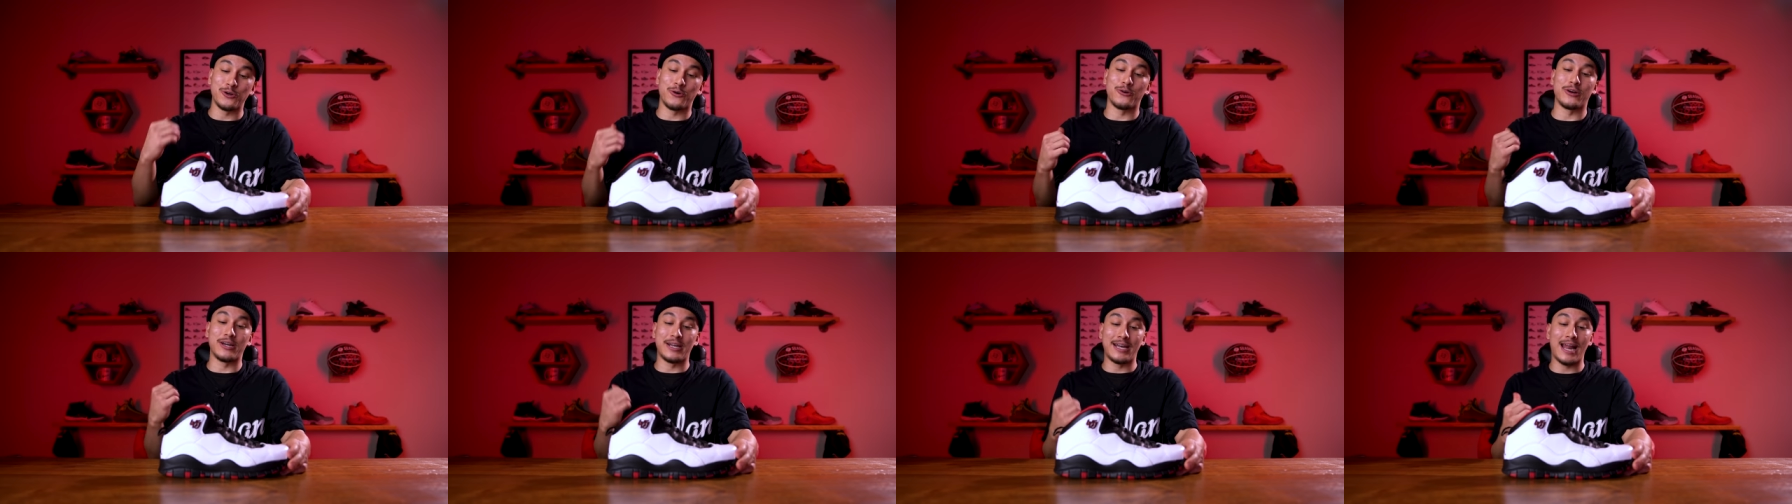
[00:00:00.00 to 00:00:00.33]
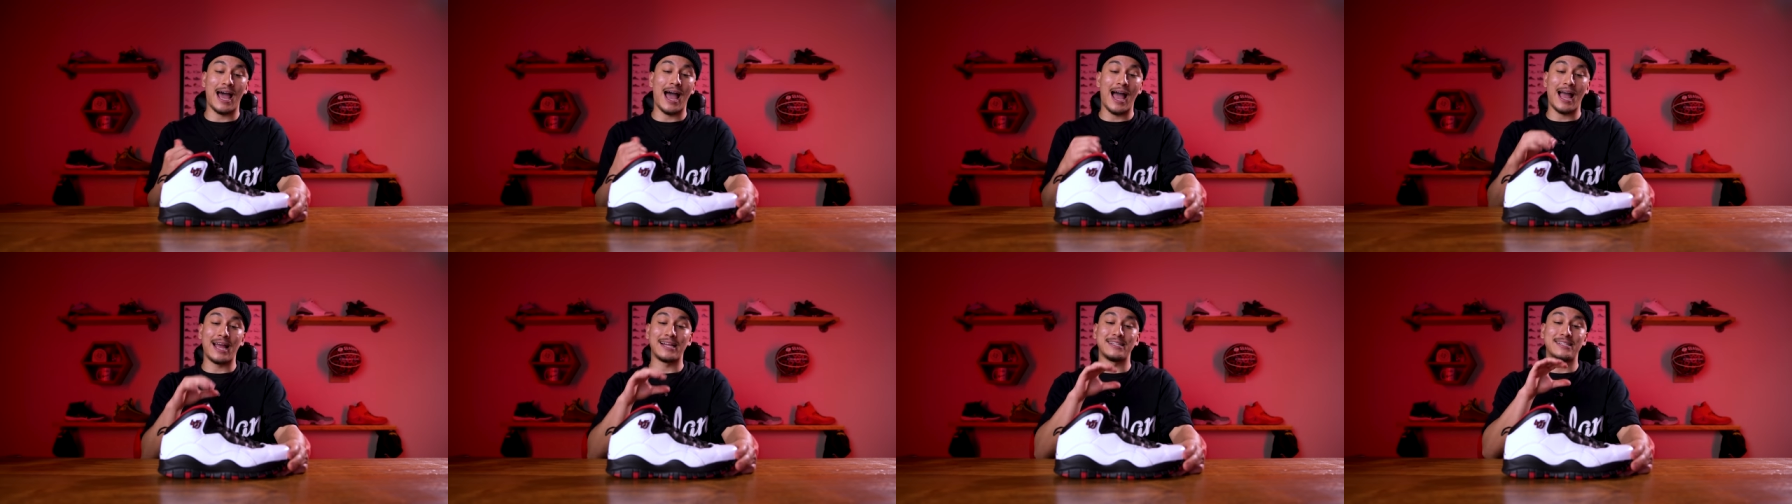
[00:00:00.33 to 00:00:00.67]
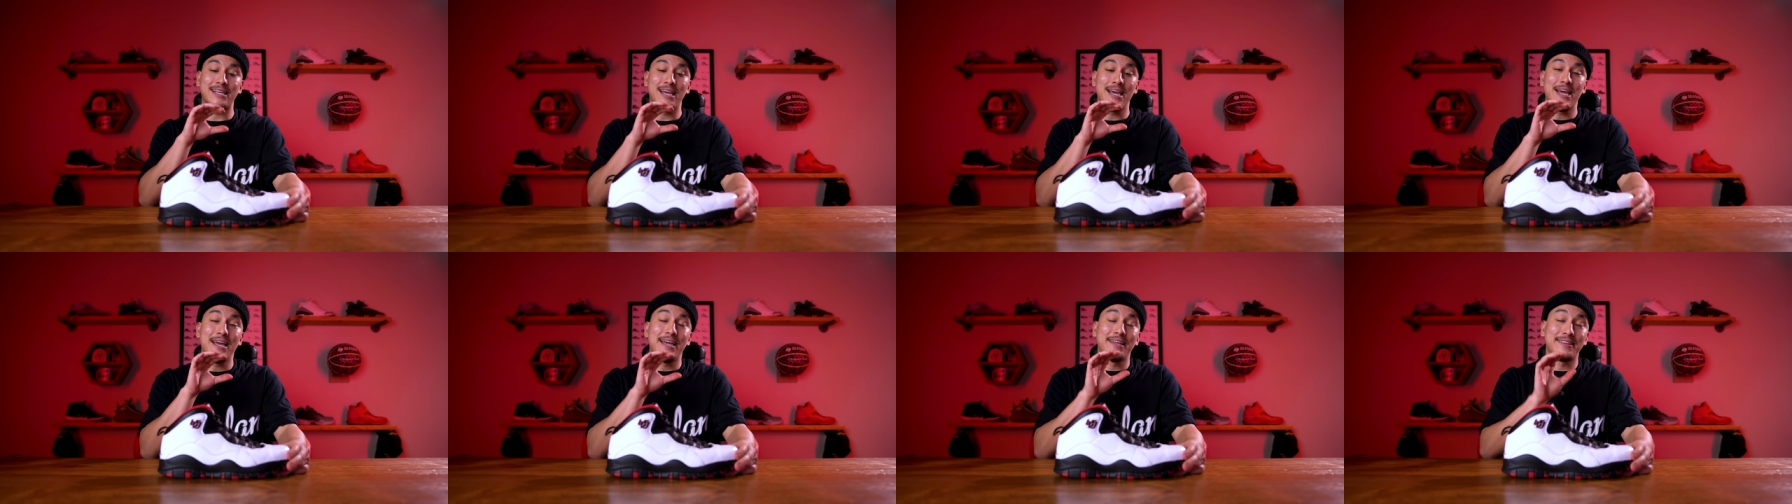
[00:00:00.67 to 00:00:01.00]
Jordan
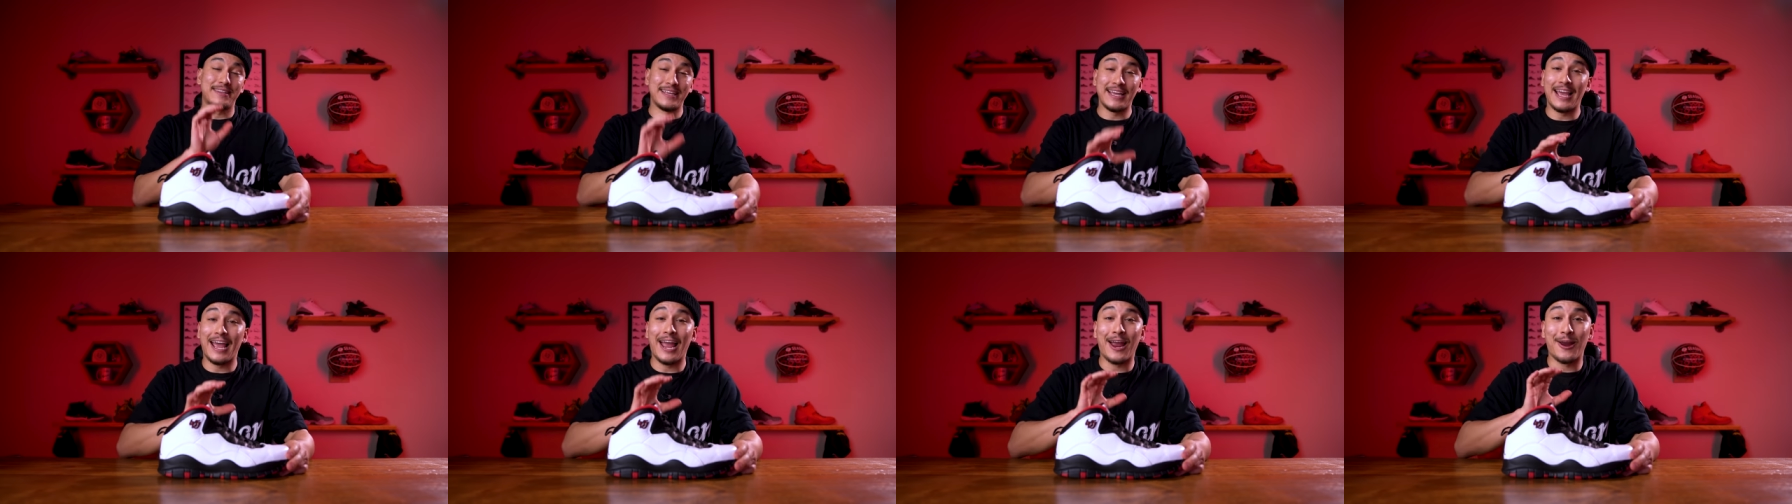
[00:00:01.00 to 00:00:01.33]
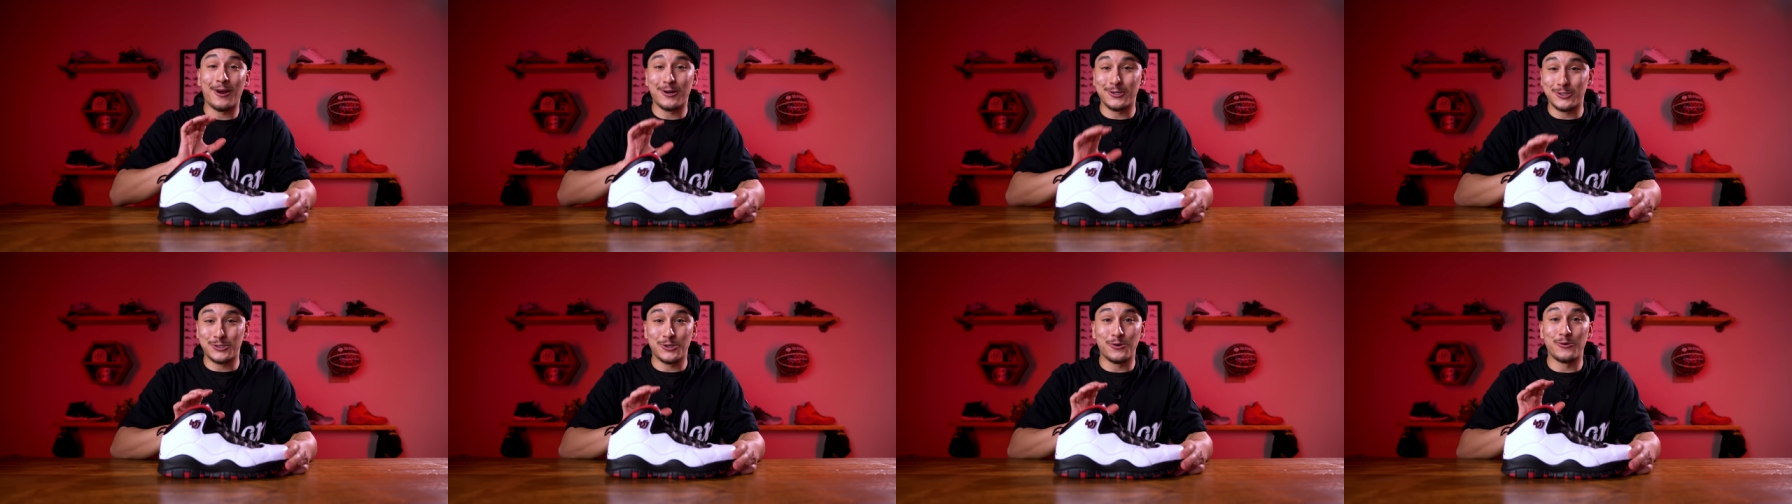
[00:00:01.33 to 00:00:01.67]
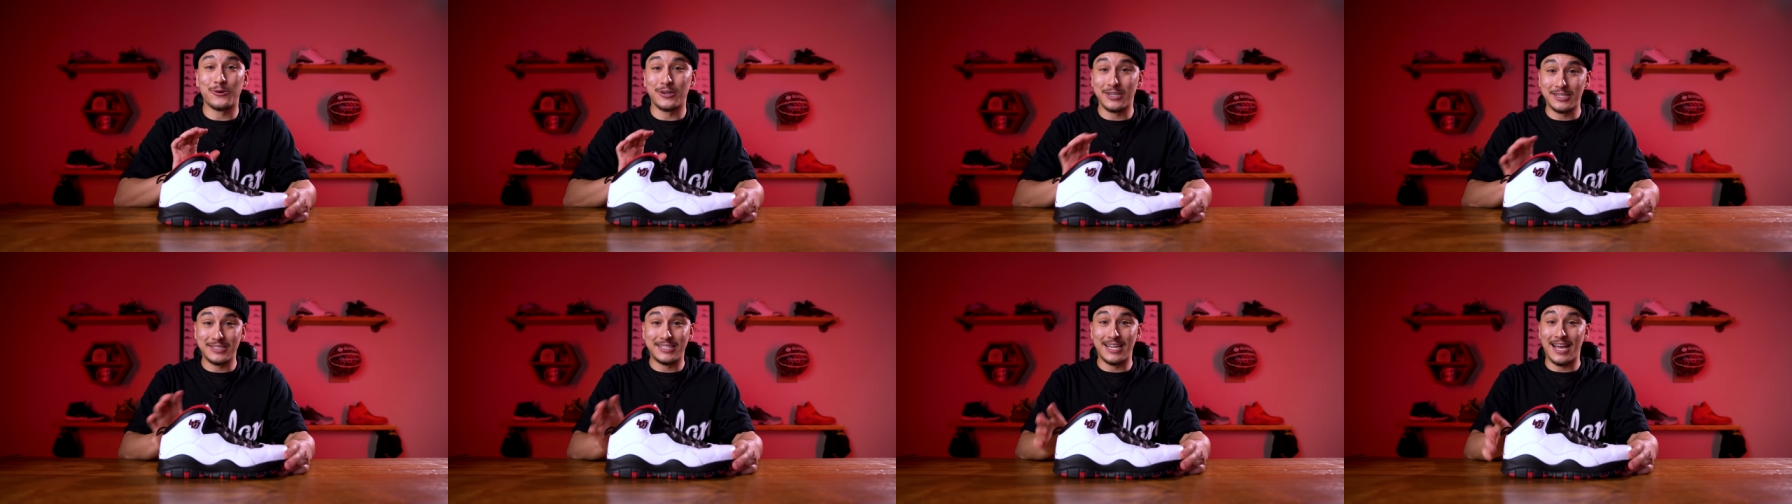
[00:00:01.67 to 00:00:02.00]
9s, the Air
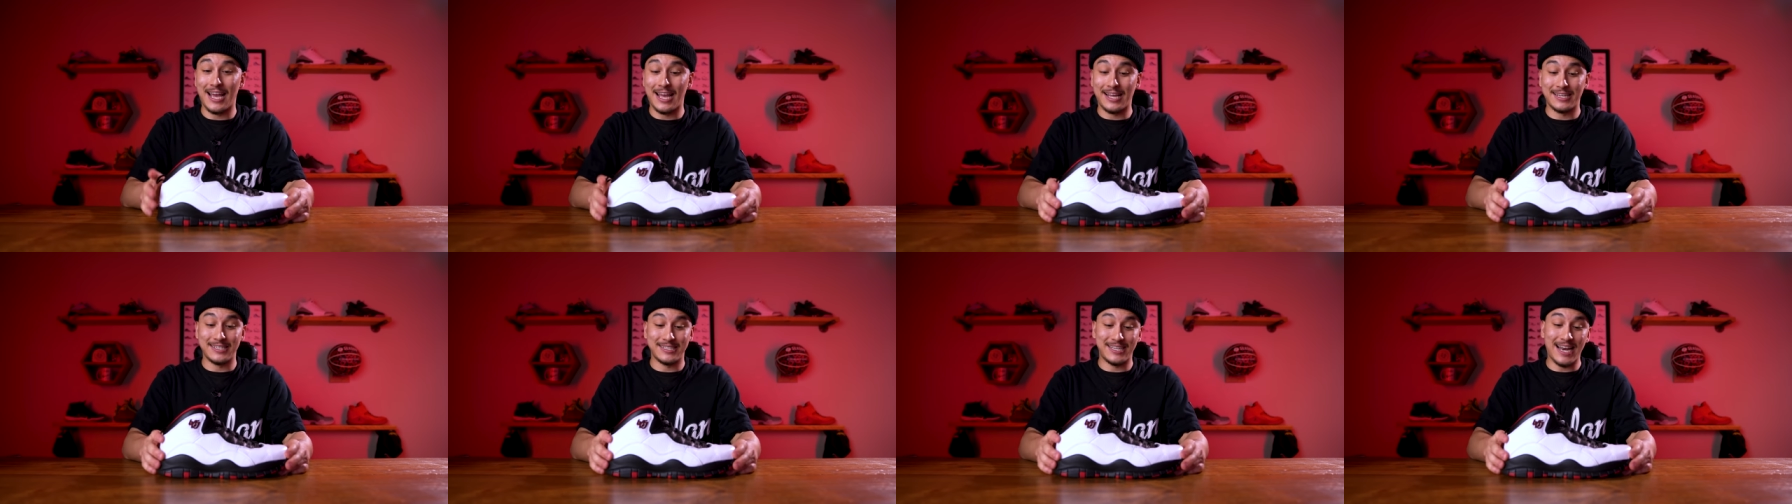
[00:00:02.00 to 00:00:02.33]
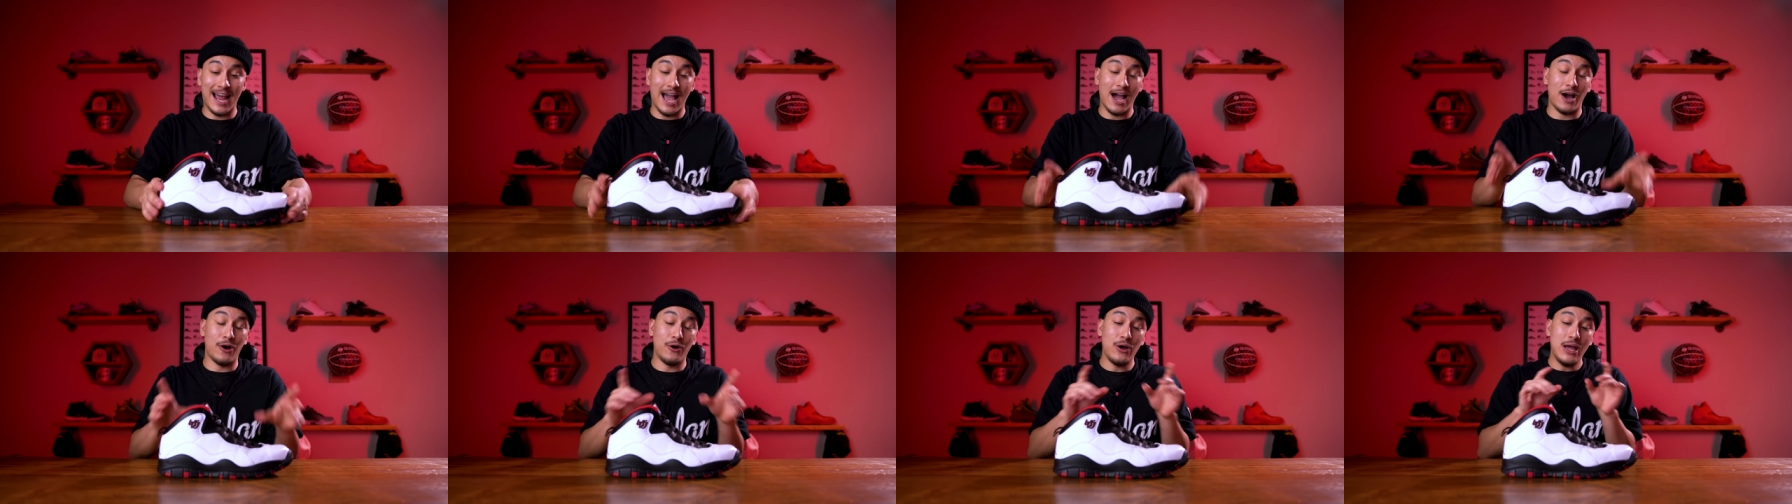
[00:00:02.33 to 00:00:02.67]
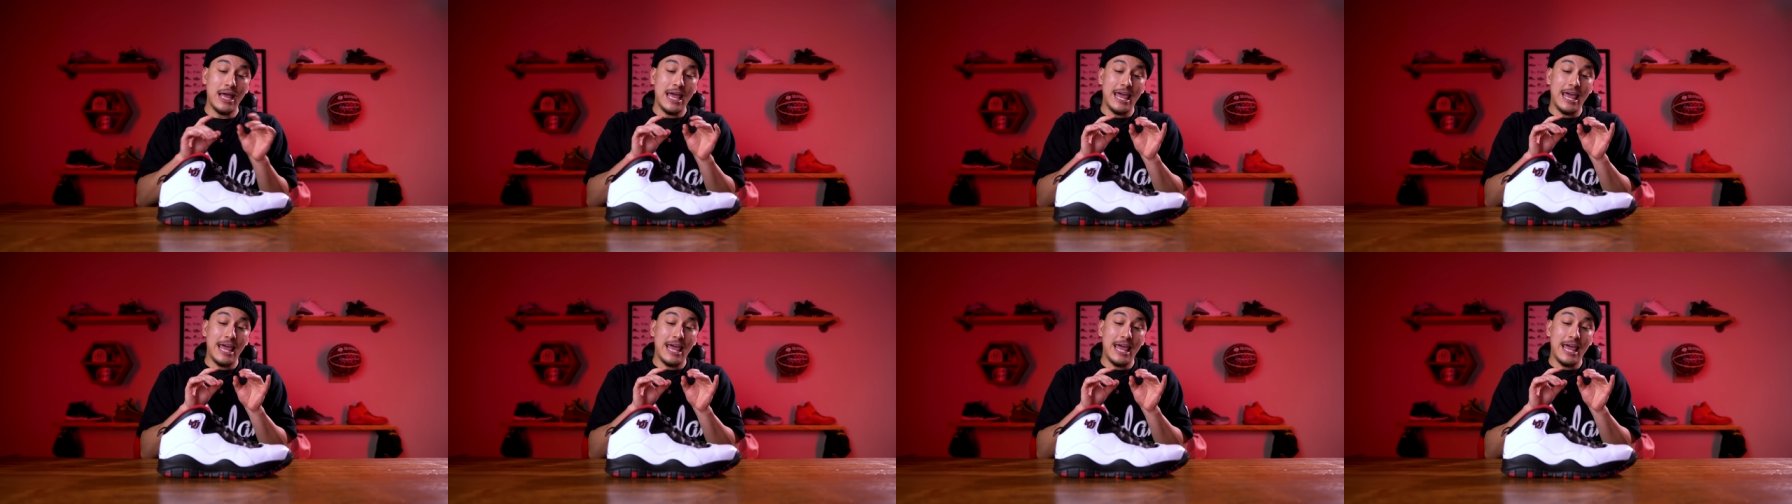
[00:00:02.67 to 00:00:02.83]
Jordan 10s. Now,